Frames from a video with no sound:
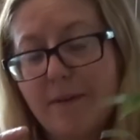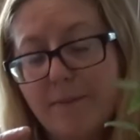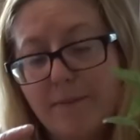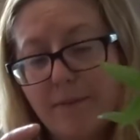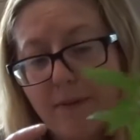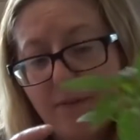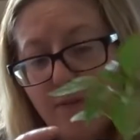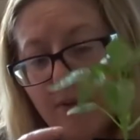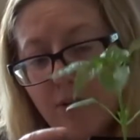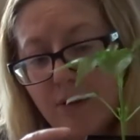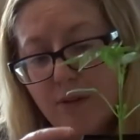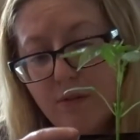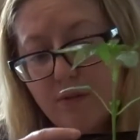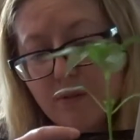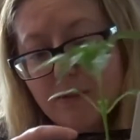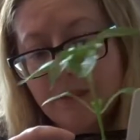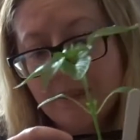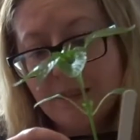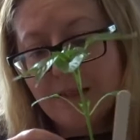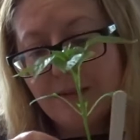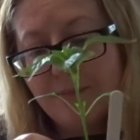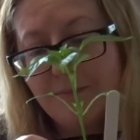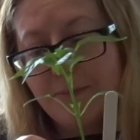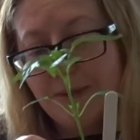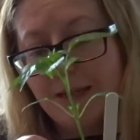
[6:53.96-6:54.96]
I've got loads of
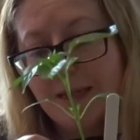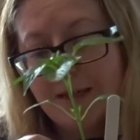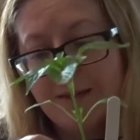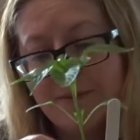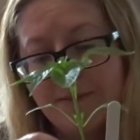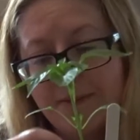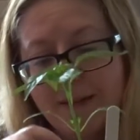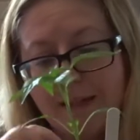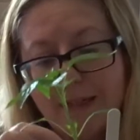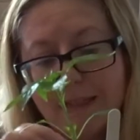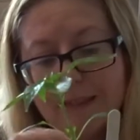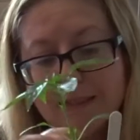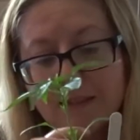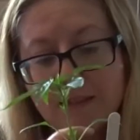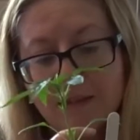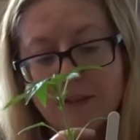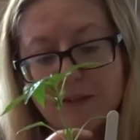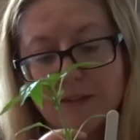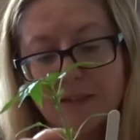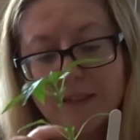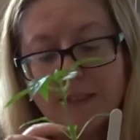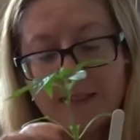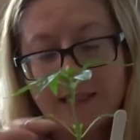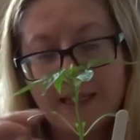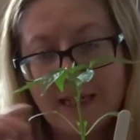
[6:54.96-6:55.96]
little black flies,
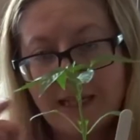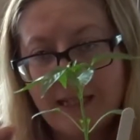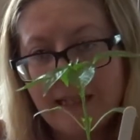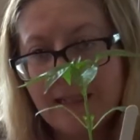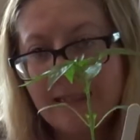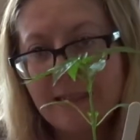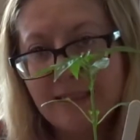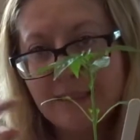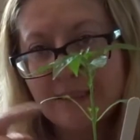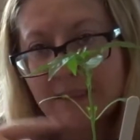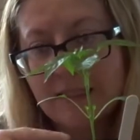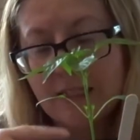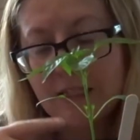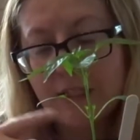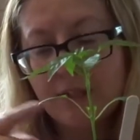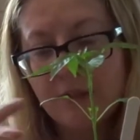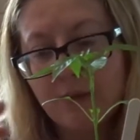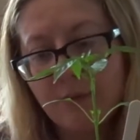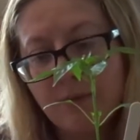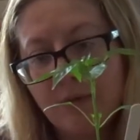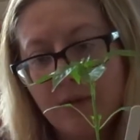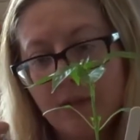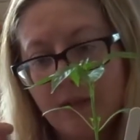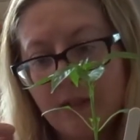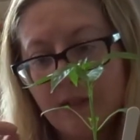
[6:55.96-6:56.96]
and again, this is an issue
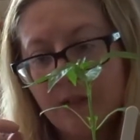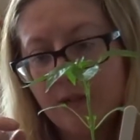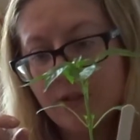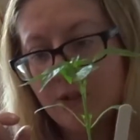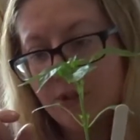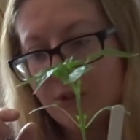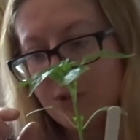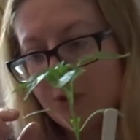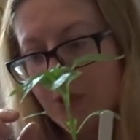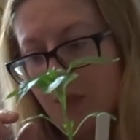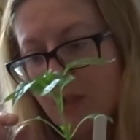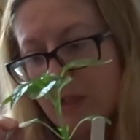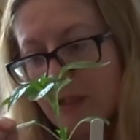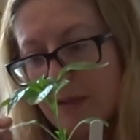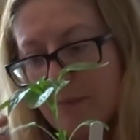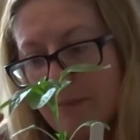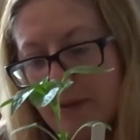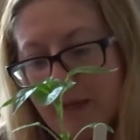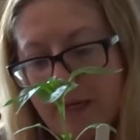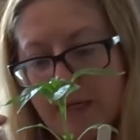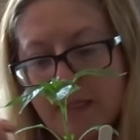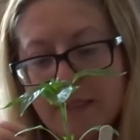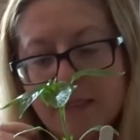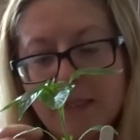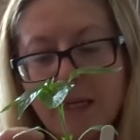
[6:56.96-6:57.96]
I'm going to touch on in a
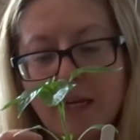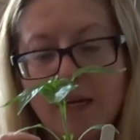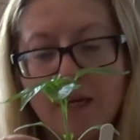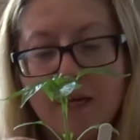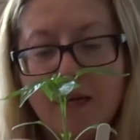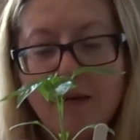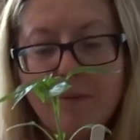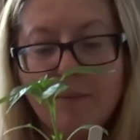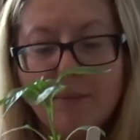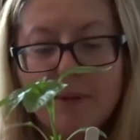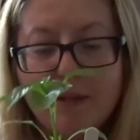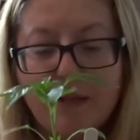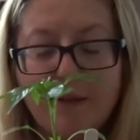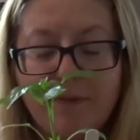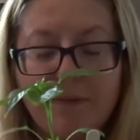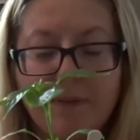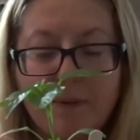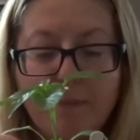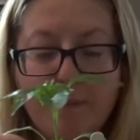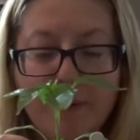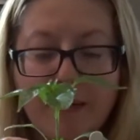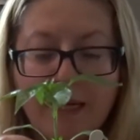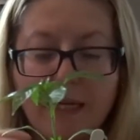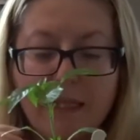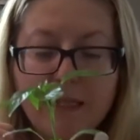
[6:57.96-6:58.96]
minute. But if you
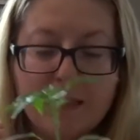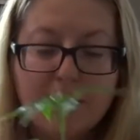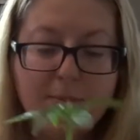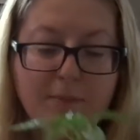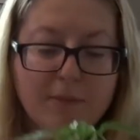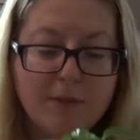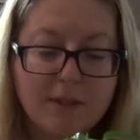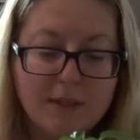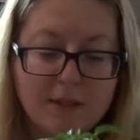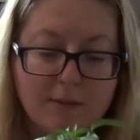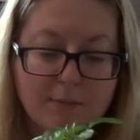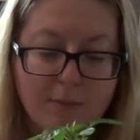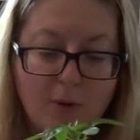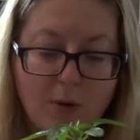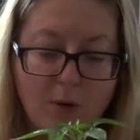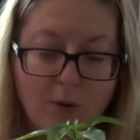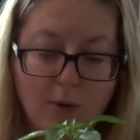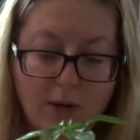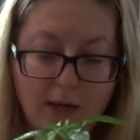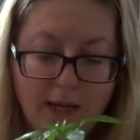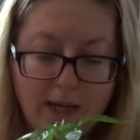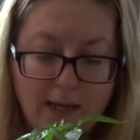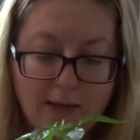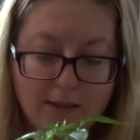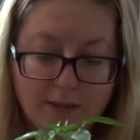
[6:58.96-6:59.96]
pick them
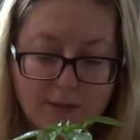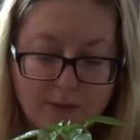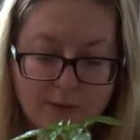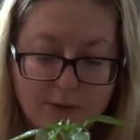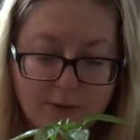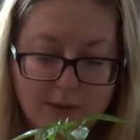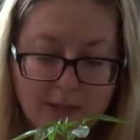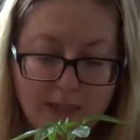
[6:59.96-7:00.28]
smaller, so it's